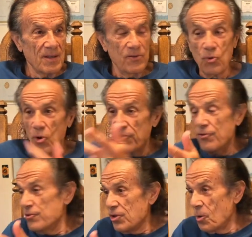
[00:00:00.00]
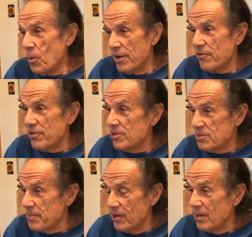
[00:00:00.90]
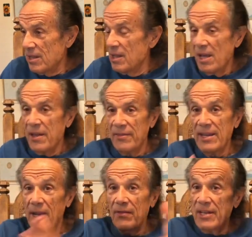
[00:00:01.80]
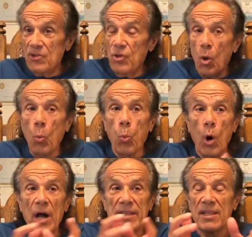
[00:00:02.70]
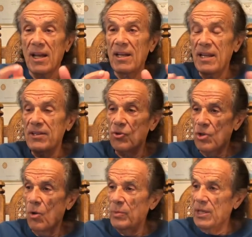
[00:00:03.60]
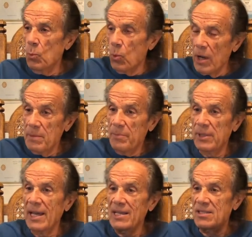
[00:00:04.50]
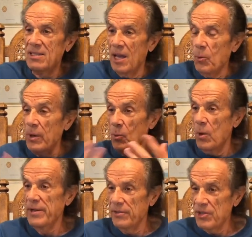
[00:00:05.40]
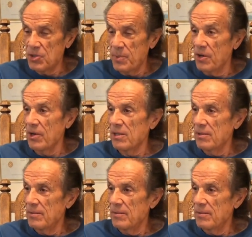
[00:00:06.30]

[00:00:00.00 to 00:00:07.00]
Northerns are one in the Spirit. There's no one. There's only one place that we're one in the Spirit.